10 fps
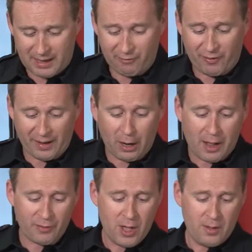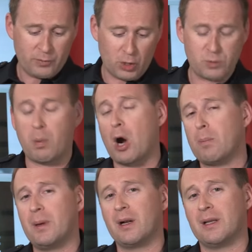fight off those
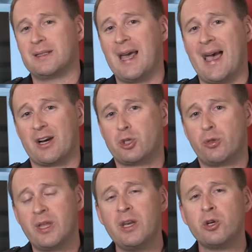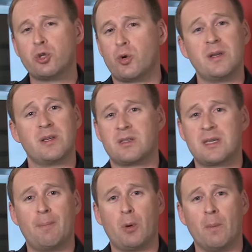bark beetle attacks. So thinning your trees is
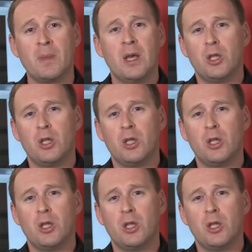simple.